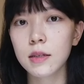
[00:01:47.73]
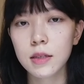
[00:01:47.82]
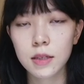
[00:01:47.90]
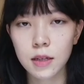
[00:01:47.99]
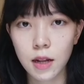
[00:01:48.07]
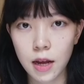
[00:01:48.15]

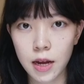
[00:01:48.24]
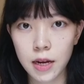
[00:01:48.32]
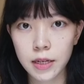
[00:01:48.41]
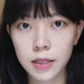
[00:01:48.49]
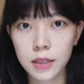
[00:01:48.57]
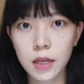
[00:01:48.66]
It's
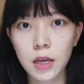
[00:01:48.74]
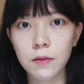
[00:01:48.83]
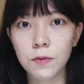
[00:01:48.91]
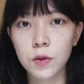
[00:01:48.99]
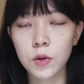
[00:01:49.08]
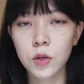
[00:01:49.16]
late
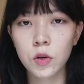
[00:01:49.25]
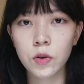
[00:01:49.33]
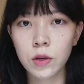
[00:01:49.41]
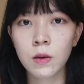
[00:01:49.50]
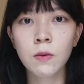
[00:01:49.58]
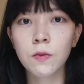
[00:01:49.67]
if you're
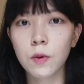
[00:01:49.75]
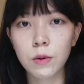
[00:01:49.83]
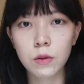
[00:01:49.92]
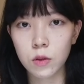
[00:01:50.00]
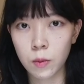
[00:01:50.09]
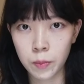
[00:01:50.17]
looking
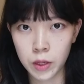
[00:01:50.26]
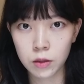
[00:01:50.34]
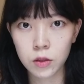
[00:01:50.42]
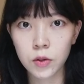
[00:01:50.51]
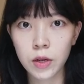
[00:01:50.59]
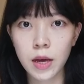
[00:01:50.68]
for a
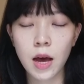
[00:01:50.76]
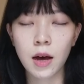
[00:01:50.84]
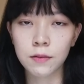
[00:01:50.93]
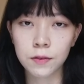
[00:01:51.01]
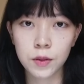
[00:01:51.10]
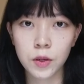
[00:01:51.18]
dormitory
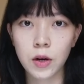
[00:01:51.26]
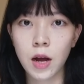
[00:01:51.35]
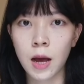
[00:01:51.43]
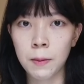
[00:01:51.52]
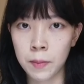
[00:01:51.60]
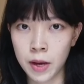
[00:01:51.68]
after
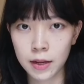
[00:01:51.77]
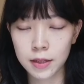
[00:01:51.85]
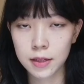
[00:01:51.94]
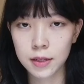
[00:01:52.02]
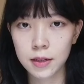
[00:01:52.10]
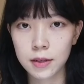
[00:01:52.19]

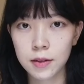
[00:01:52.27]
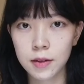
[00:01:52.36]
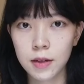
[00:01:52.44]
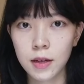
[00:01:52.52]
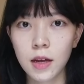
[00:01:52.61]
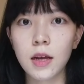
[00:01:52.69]
IMAT.
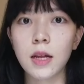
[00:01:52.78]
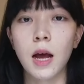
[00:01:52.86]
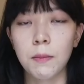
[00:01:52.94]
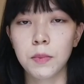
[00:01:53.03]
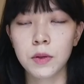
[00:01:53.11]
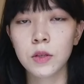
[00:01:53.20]
It
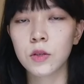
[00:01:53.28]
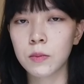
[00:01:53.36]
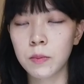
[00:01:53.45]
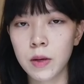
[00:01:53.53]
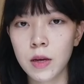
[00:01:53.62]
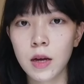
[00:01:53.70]
happened to
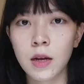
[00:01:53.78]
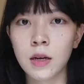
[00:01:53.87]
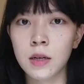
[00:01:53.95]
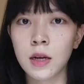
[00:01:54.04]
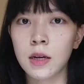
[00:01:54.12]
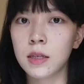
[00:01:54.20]
me
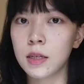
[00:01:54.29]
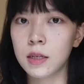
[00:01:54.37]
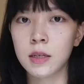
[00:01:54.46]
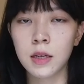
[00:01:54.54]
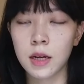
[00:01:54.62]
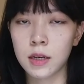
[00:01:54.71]
and I
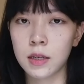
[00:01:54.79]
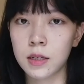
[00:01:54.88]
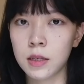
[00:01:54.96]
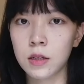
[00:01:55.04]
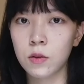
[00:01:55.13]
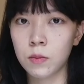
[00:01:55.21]
didn't get
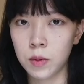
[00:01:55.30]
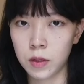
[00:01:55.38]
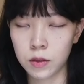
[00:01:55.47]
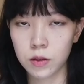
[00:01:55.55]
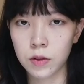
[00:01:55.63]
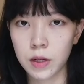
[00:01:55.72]
in the
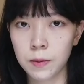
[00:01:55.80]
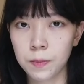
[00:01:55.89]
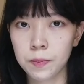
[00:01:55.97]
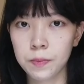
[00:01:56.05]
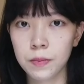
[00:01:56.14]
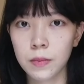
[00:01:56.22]
dormitory.
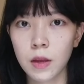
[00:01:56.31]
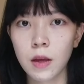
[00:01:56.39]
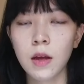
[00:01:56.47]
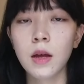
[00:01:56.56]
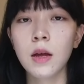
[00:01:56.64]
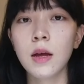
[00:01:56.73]

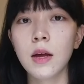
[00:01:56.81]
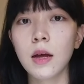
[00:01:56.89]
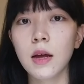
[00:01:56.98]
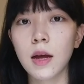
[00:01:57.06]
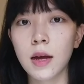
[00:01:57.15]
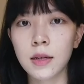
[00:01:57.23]

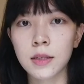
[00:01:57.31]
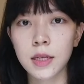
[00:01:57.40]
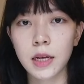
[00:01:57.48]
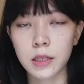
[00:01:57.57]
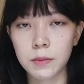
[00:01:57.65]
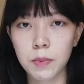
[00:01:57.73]

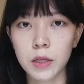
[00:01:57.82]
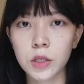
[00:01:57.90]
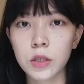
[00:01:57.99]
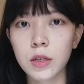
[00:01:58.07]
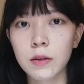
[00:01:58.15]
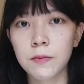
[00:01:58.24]
And
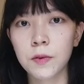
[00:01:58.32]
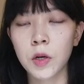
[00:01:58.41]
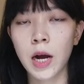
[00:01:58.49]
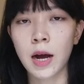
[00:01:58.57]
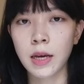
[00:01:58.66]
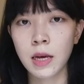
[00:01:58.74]
especially
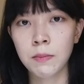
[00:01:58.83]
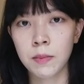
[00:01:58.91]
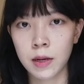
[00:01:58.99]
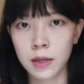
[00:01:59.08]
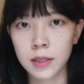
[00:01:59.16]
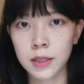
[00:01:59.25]
for
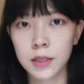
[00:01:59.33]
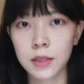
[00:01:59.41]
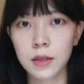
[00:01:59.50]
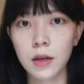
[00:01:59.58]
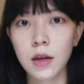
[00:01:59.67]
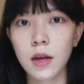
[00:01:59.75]

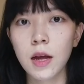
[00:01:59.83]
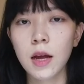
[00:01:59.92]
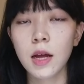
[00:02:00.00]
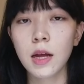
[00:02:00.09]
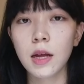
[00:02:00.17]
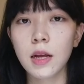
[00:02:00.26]
IMS,
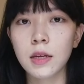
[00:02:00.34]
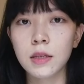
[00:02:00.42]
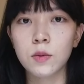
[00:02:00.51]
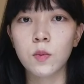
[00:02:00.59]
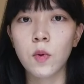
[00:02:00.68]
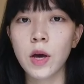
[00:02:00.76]

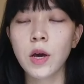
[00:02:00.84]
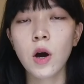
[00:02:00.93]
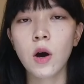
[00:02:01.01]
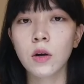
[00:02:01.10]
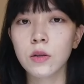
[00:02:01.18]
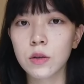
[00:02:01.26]
it's way
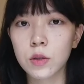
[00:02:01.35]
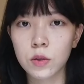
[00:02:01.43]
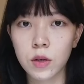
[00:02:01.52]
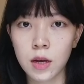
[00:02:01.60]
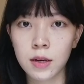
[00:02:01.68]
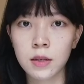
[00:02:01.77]
harder
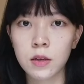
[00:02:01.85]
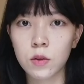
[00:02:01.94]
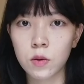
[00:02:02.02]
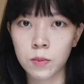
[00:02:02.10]
to get in the